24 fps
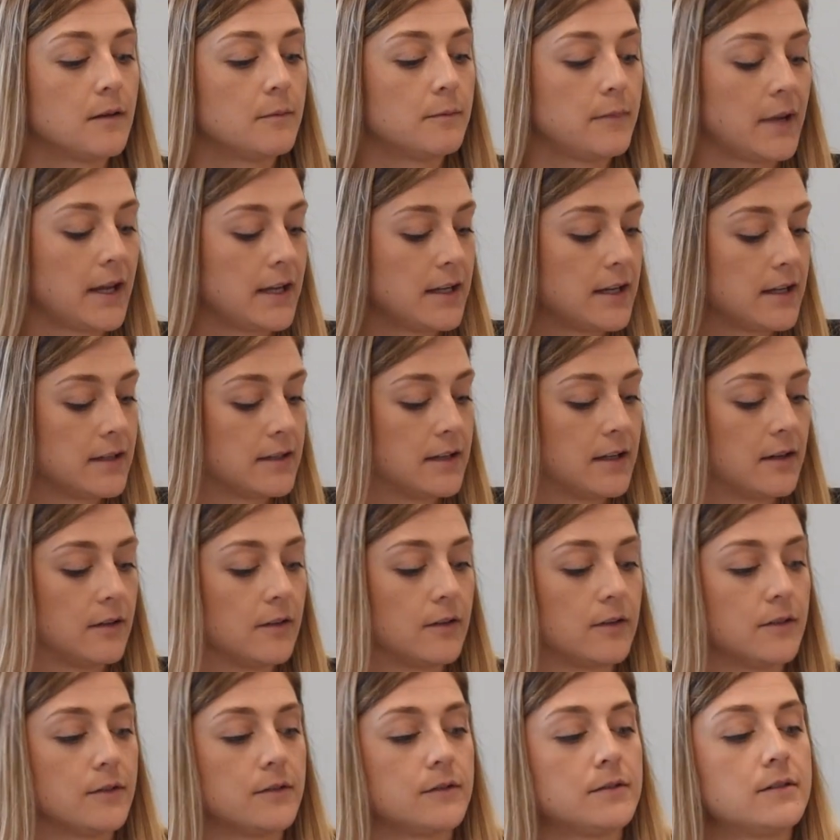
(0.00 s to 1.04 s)
Painting
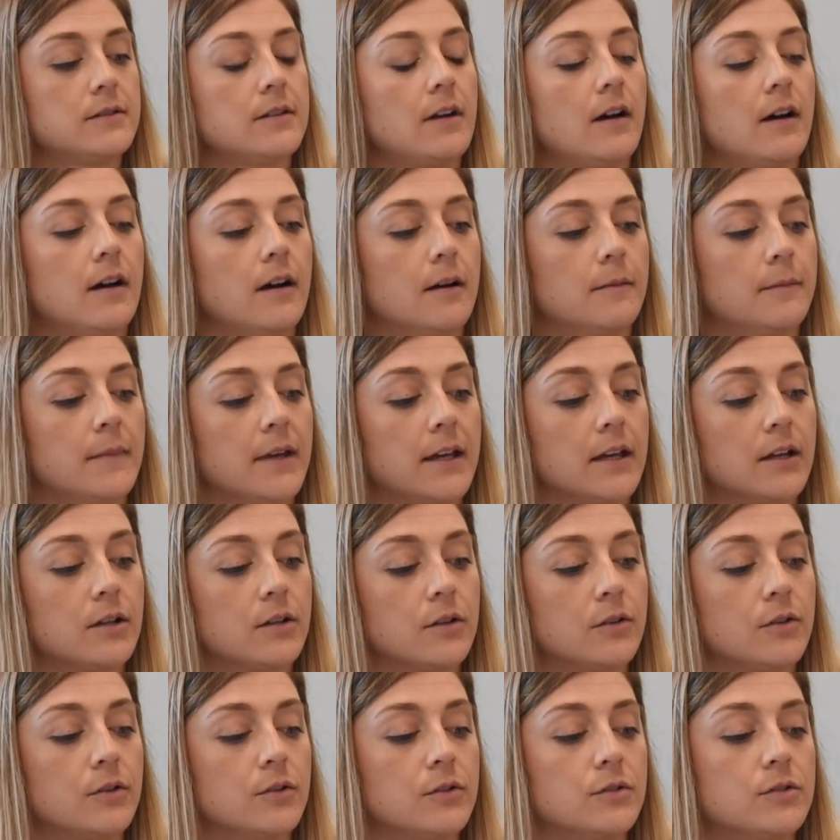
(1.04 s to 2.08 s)
nails
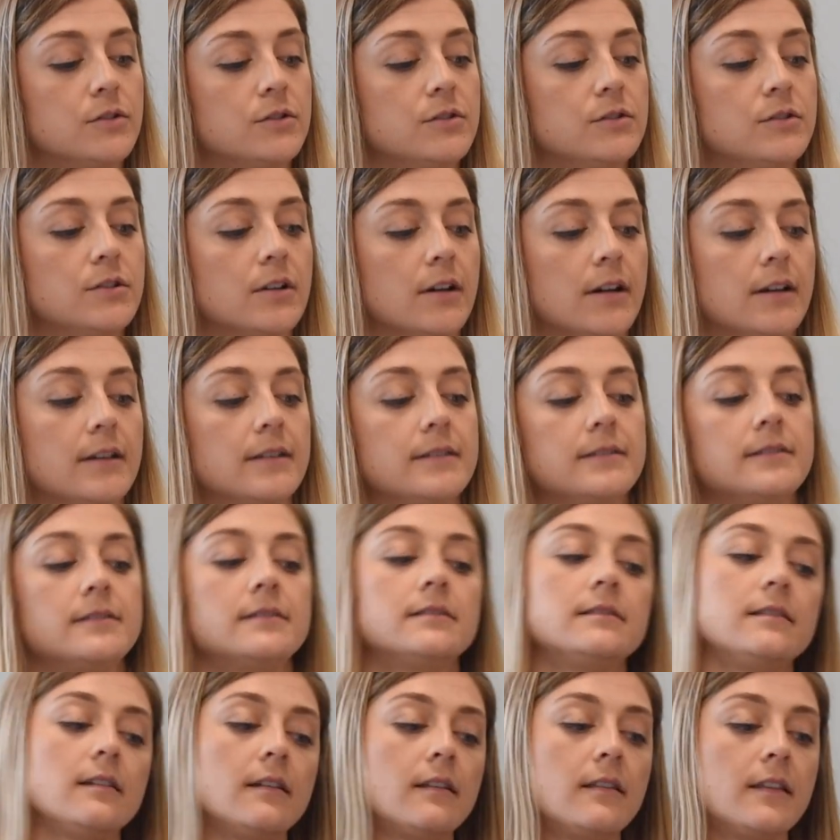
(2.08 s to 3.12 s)
includes
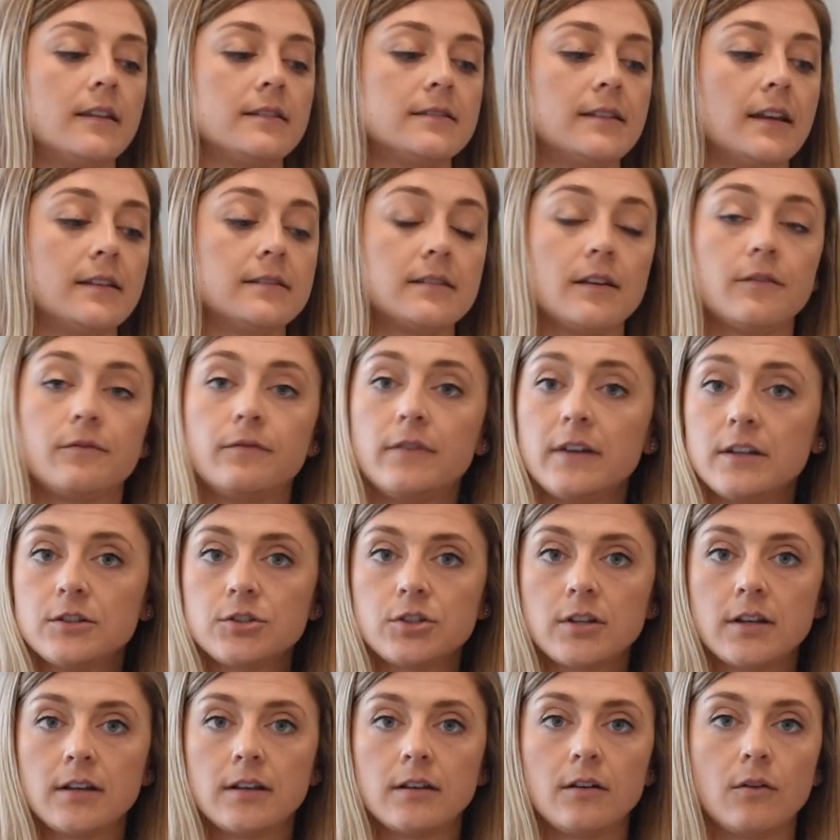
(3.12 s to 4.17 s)
just the sense of
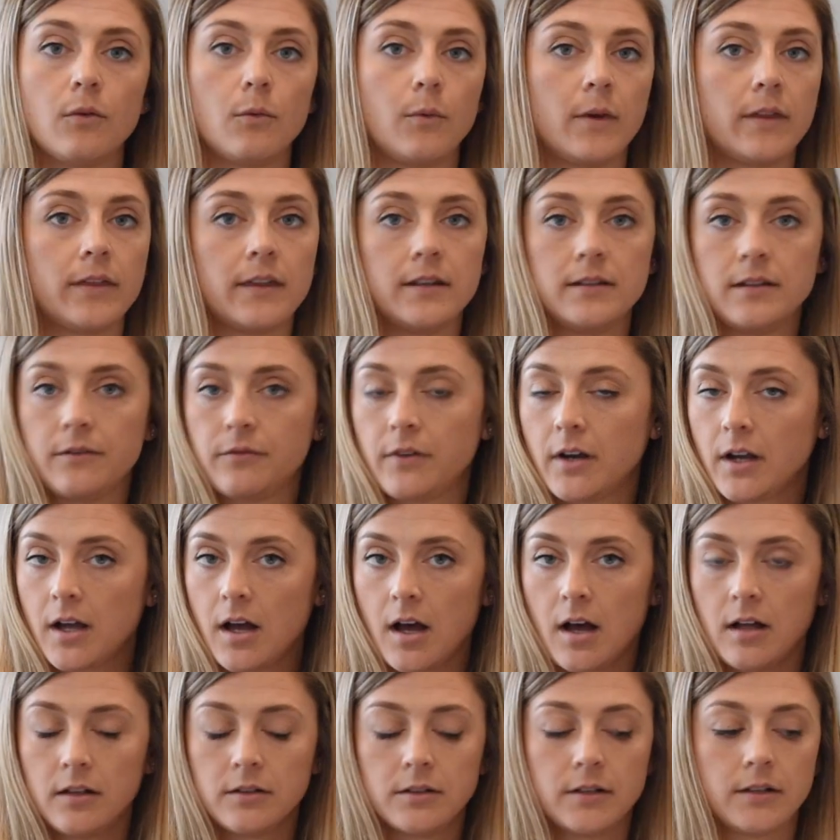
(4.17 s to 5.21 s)
vision with the different
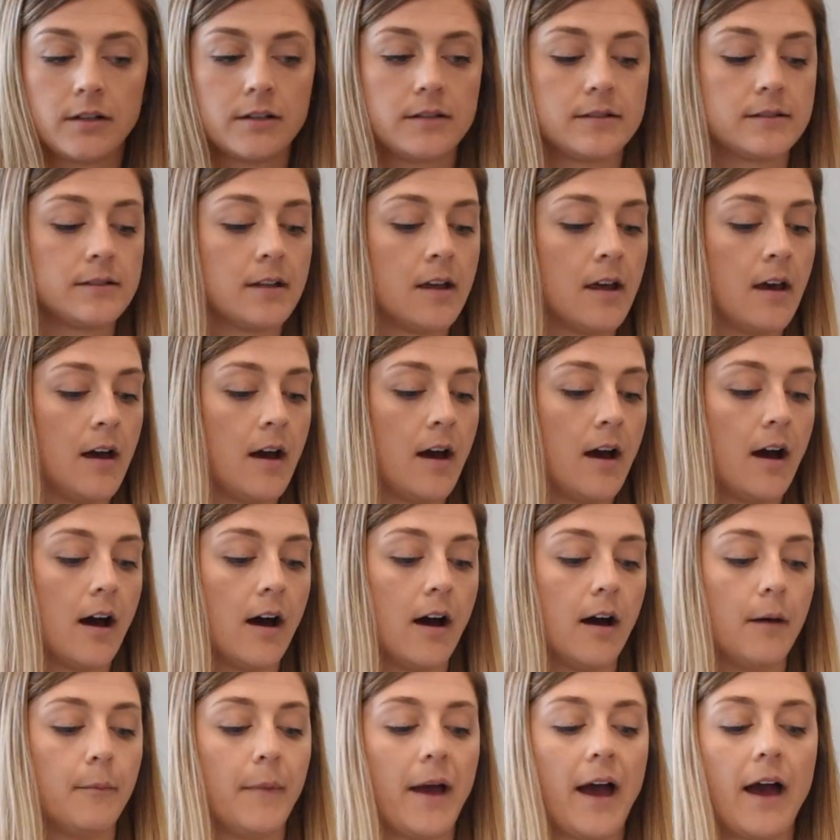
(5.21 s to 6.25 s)
colors.
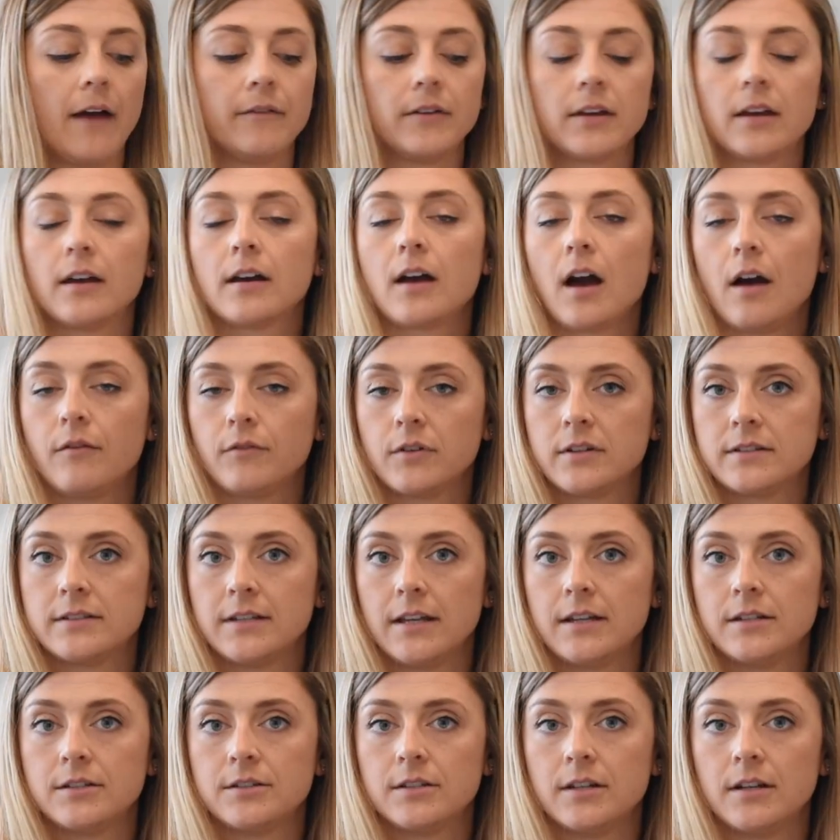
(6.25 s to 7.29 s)
Having a
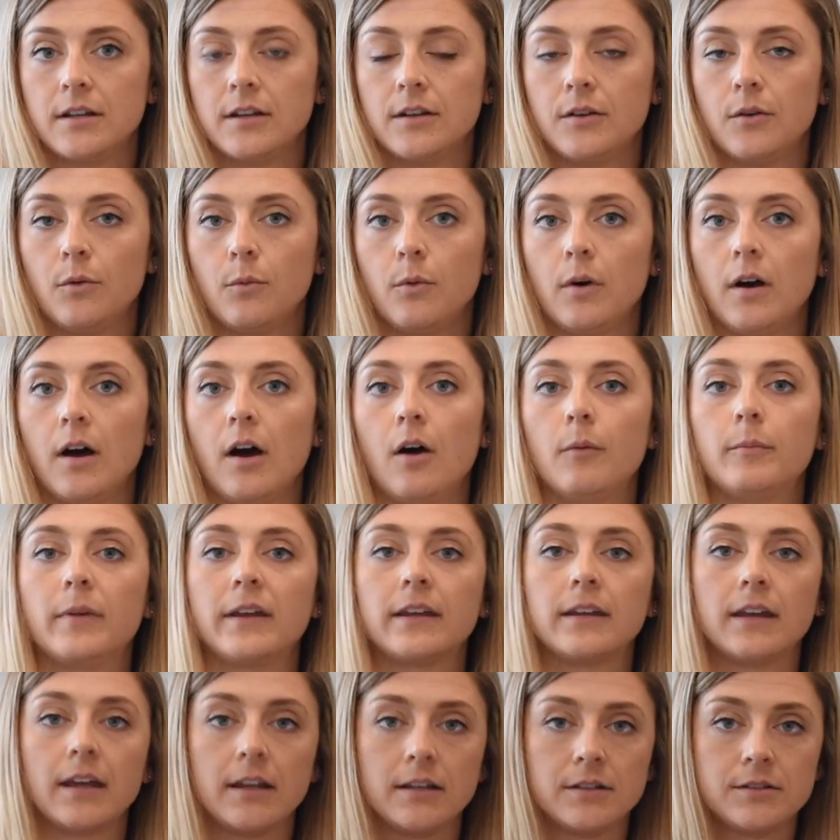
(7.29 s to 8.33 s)
conversation will help
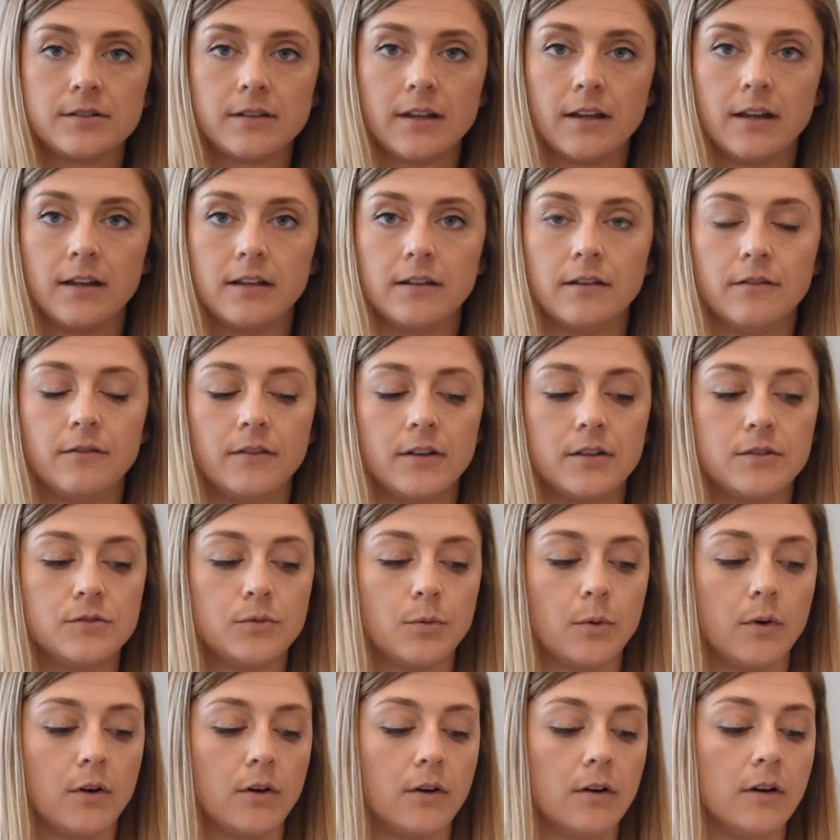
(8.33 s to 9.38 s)
engage the
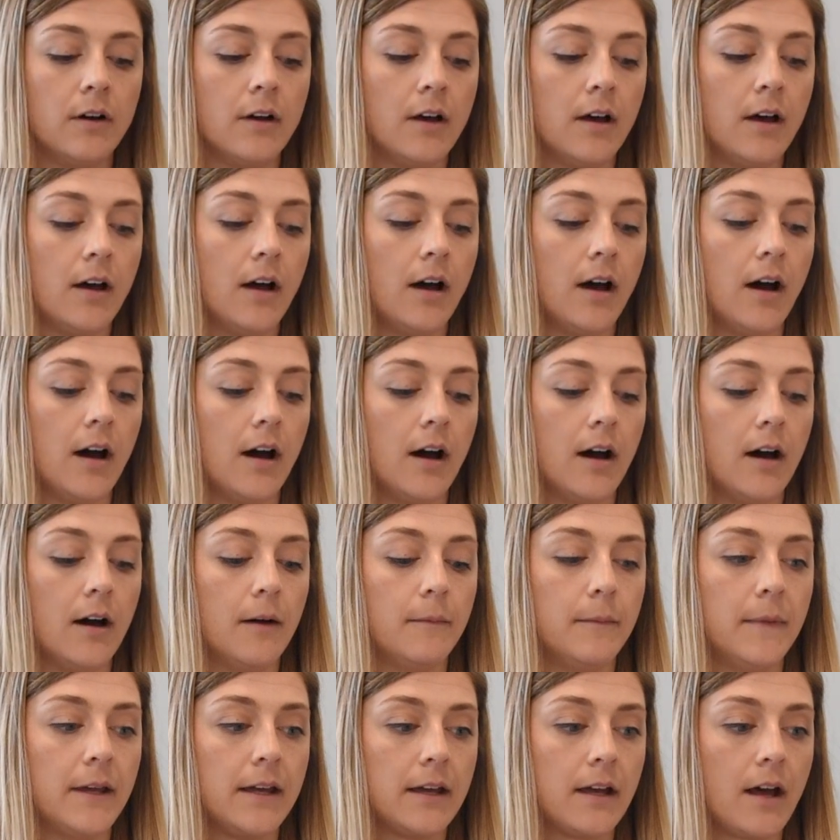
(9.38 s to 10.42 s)
individual
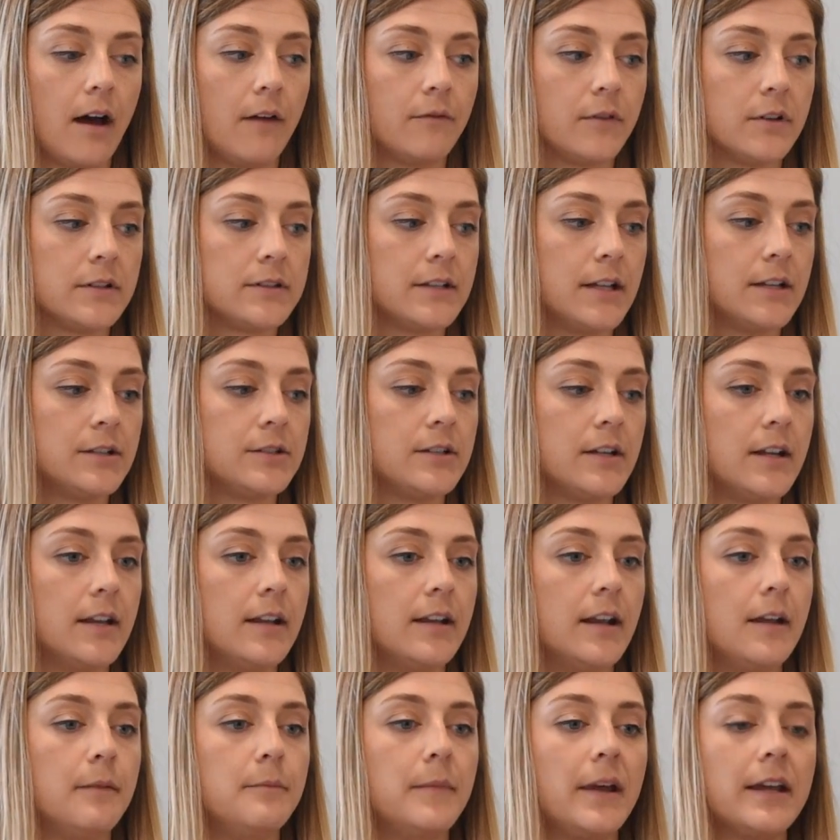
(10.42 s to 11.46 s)
in
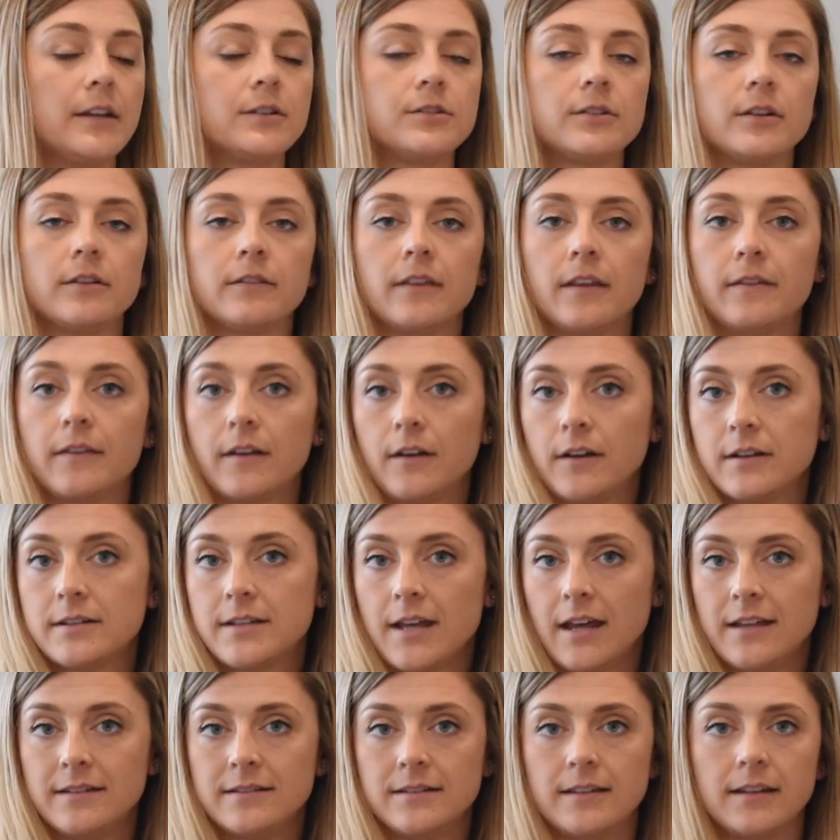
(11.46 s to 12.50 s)
conversation and make sure that they're
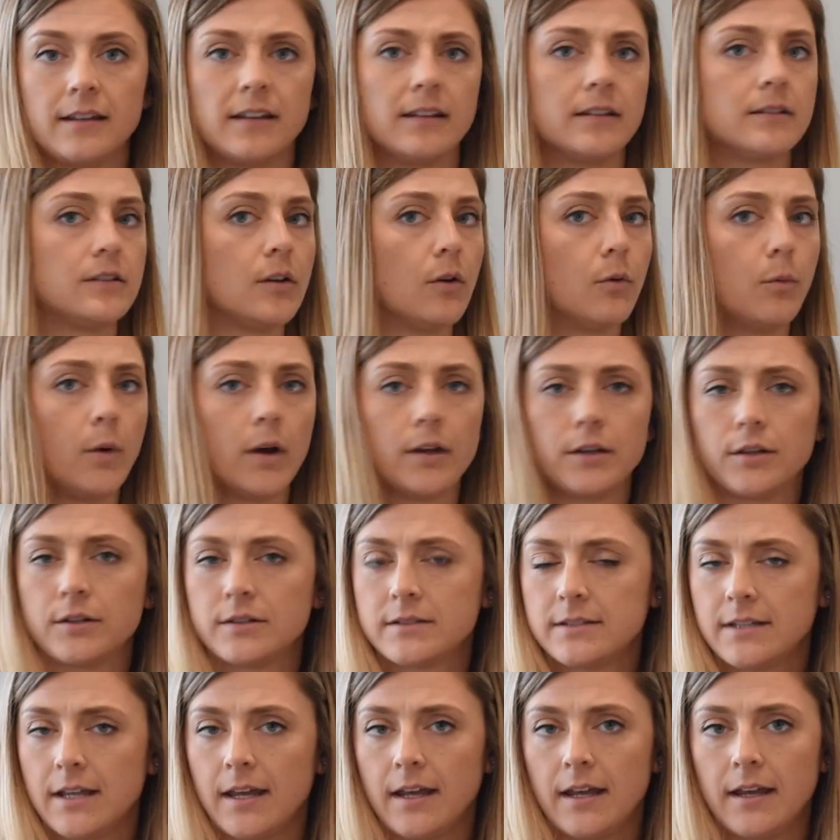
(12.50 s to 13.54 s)
attending to what you're
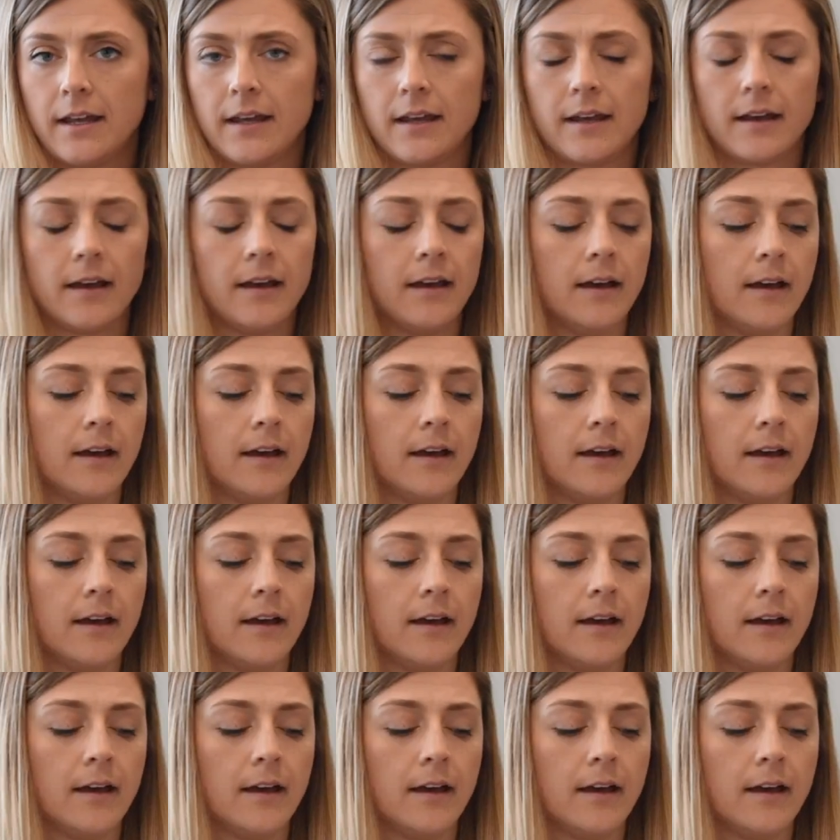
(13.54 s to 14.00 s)
saying.